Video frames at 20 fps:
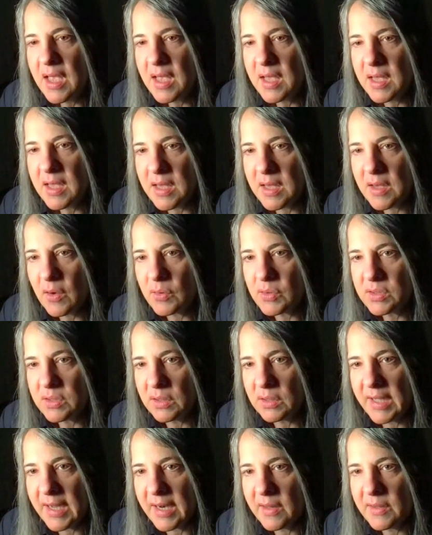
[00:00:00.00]
he goes to
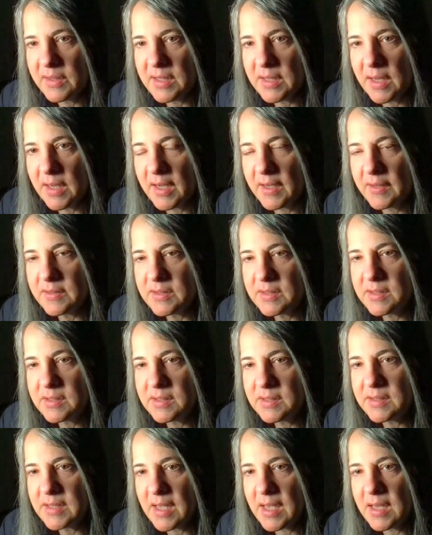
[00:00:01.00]
a lot of the uh,
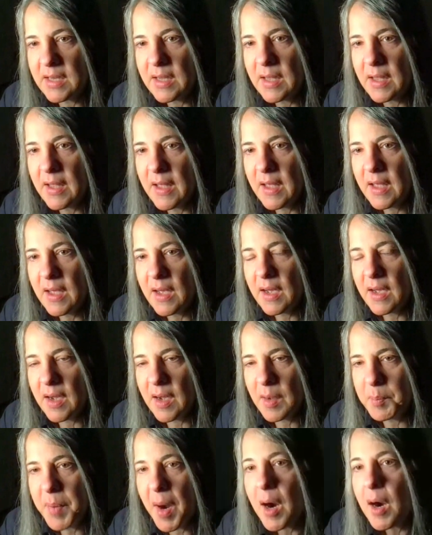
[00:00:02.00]
state
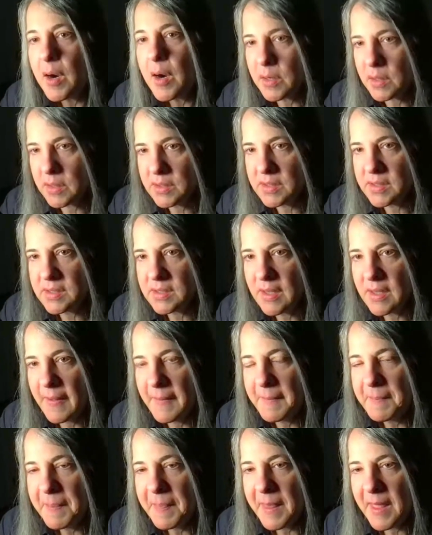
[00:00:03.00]
uh, parks,
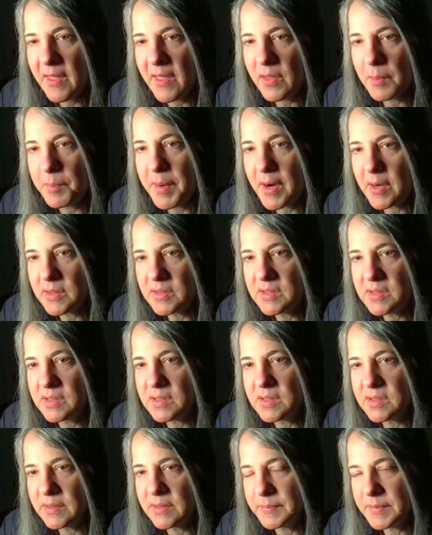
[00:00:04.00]
the park
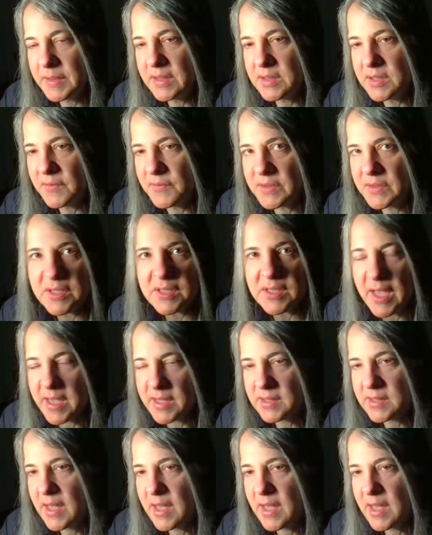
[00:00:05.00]
system in different states.